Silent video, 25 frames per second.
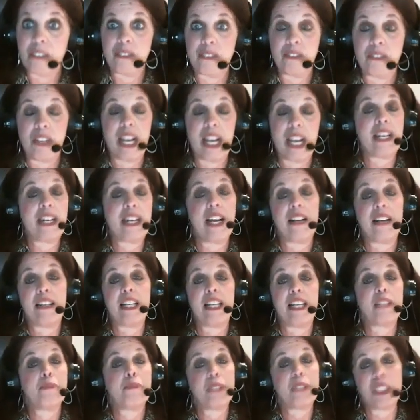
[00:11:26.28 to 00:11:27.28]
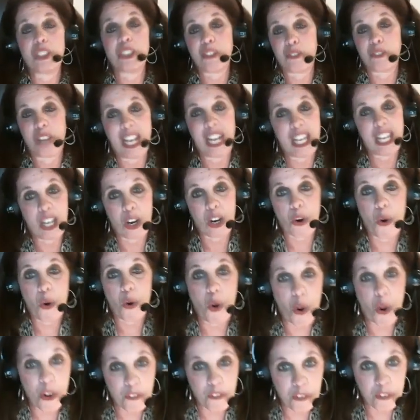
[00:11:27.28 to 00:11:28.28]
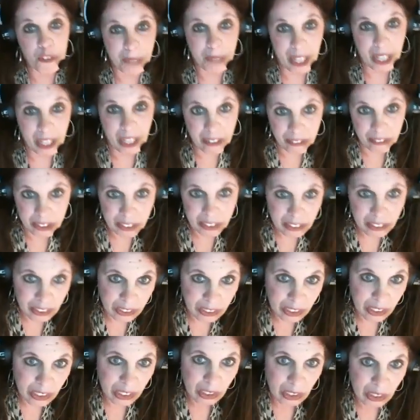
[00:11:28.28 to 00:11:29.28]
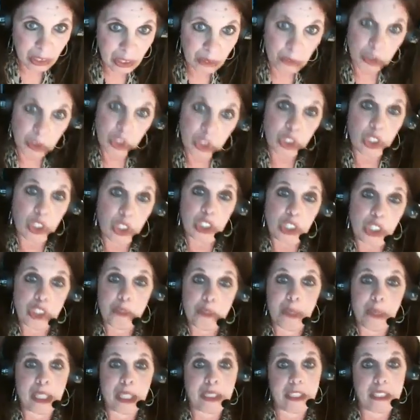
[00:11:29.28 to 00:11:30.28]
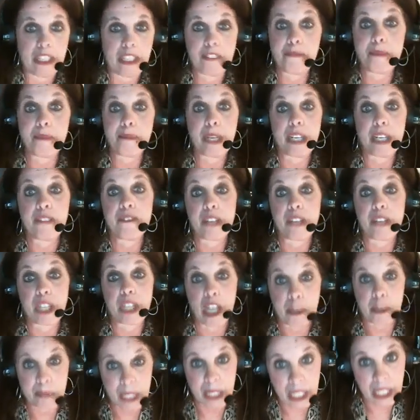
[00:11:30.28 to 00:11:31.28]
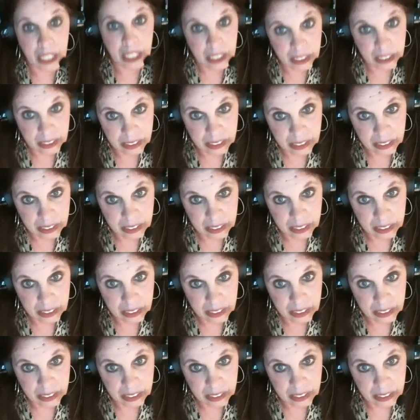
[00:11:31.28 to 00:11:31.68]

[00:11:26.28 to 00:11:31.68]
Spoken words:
Then that led me to write A Call from Heaven, which talks about deathbed phenomena.